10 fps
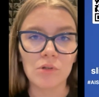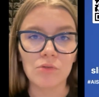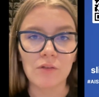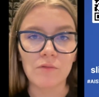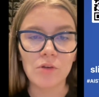
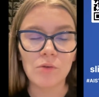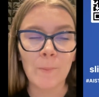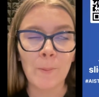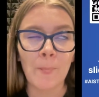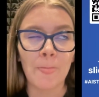review,
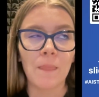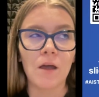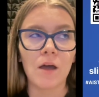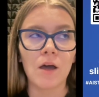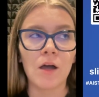
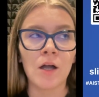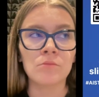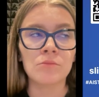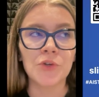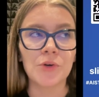
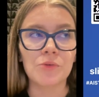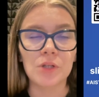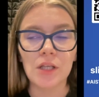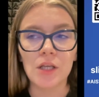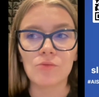there are
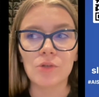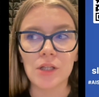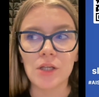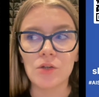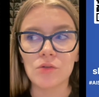
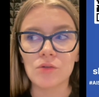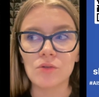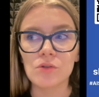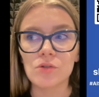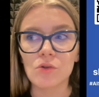really good
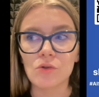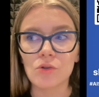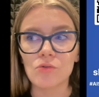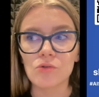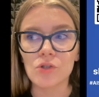
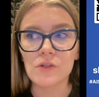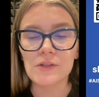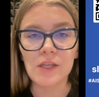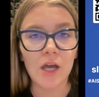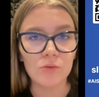
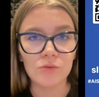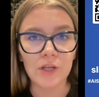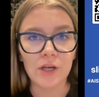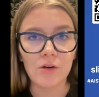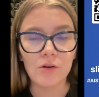solutions out
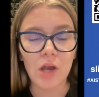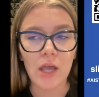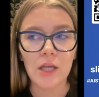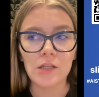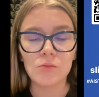there.
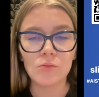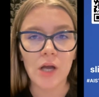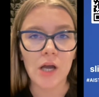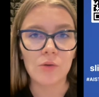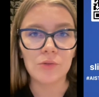And
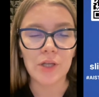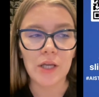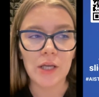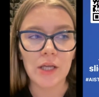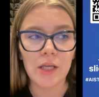how
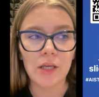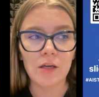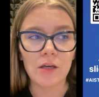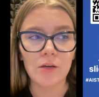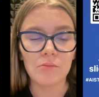they
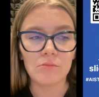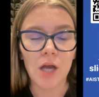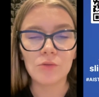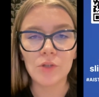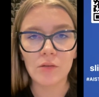
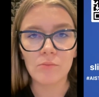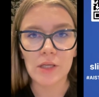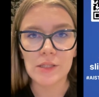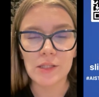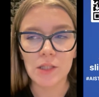
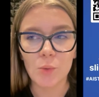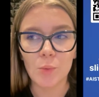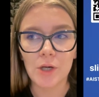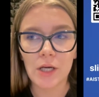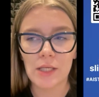basically
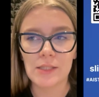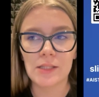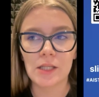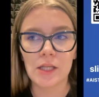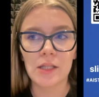work is
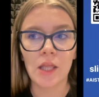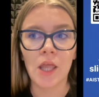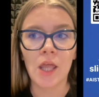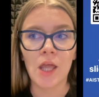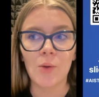that
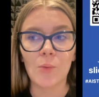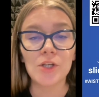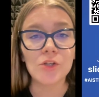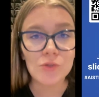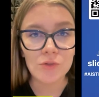
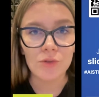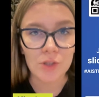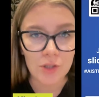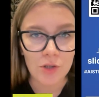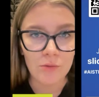when you
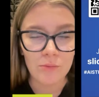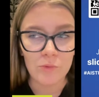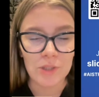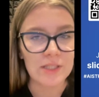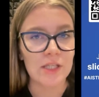start a
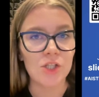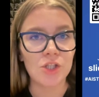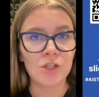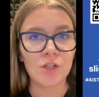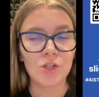
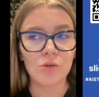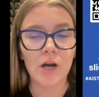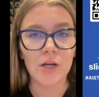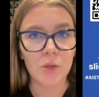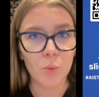conversation, you
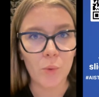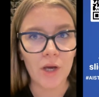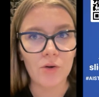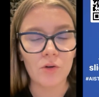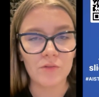are
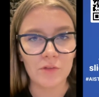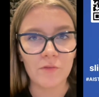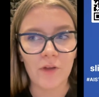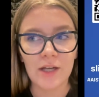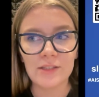aware of the
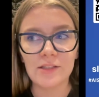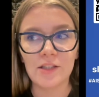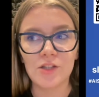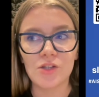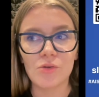fact
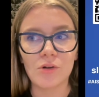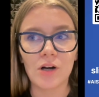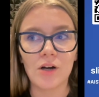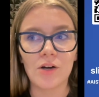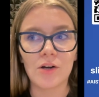that you
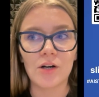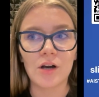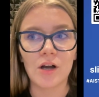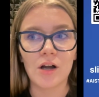are